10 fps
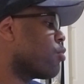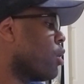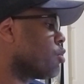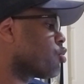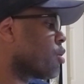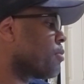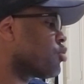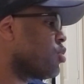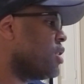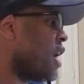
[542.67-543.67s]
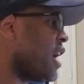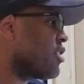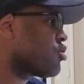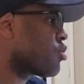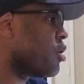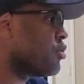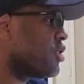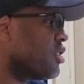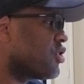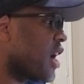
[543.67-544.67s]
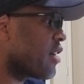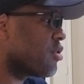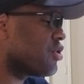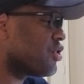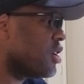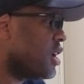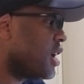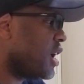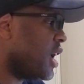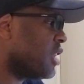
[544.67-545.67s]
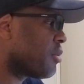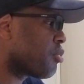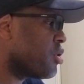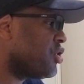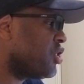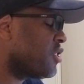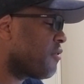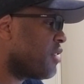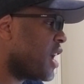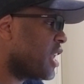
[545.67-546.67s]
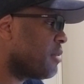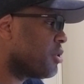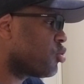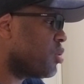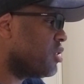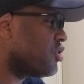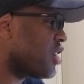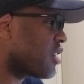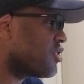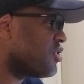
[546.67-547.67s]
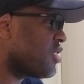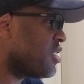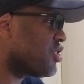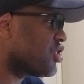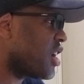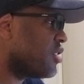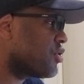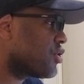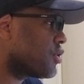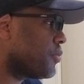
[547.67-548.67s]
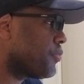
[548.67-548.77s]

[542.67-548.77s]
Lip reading: road trip between the Astros and the Tigers, and the preseason finale between the Texans and the Saints.